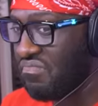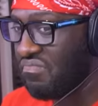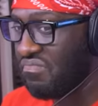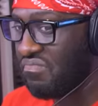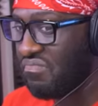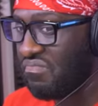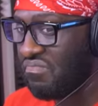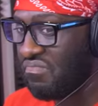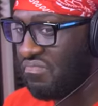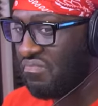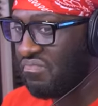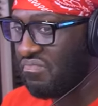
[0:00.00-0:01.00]

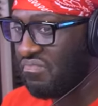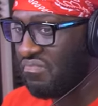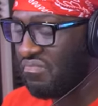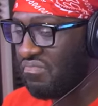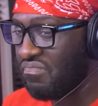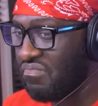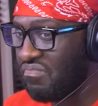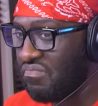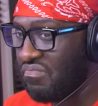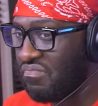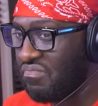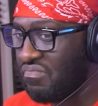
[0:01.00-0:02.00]

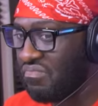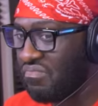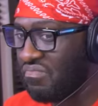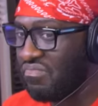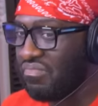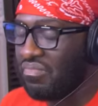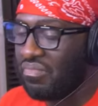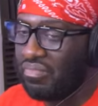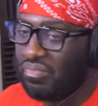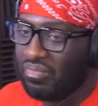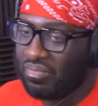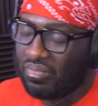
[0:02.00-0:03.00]

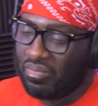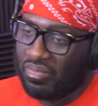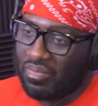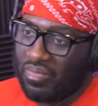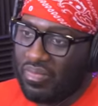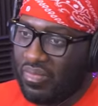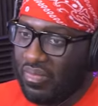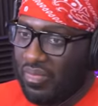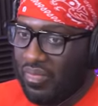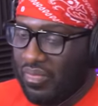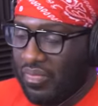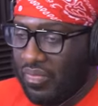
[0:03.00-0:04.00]

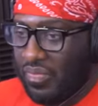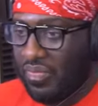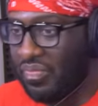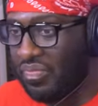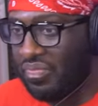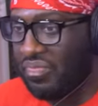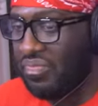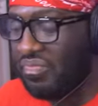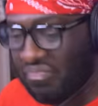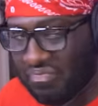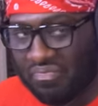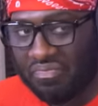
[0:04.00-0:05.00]

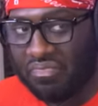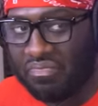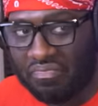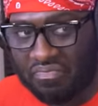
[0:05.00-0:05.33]
(silent)